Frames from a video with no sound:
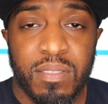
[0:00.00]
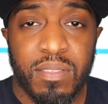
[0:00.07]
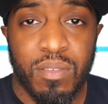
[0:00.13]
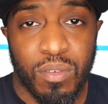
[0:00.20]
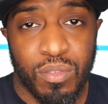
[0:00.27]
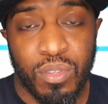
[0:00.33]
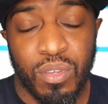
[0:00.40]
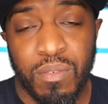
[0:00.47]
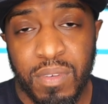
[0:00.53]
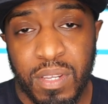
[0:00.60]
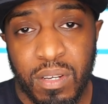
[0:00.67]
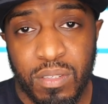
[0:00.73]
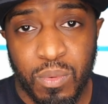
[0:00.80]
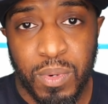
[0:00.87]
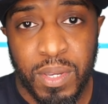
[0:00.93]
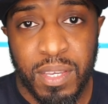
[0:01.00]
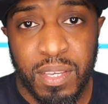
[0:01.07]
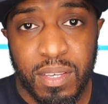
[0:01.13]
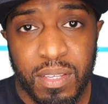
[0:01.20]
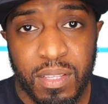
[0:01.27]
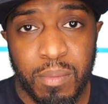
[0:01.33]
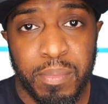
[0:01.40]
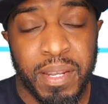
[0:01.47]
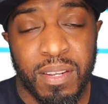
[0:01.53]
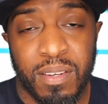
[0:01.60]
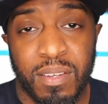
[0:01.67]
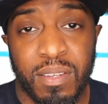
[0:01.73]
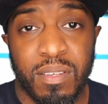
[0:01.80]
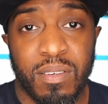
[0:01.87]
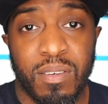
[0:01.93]
or two videos a week,
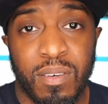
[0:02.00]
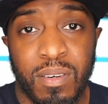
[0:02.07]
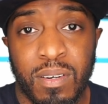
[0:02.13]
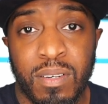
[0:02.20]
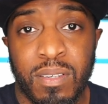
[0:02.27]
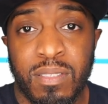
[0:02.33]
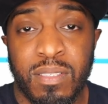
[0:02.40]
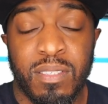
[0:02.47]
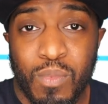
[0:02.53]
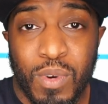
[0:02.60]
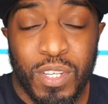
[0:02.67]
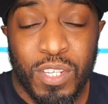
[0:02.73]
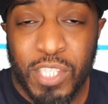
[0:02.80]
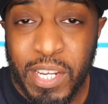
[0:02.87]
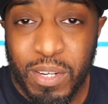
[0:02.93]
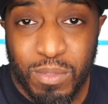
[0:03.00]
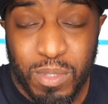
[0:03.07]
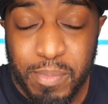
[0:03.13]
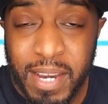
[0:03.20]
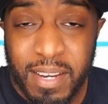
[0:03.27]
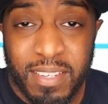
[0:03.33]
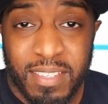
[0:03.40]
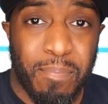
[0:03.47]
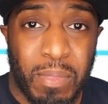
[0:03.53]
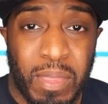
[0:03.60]
depending on what your channel's about.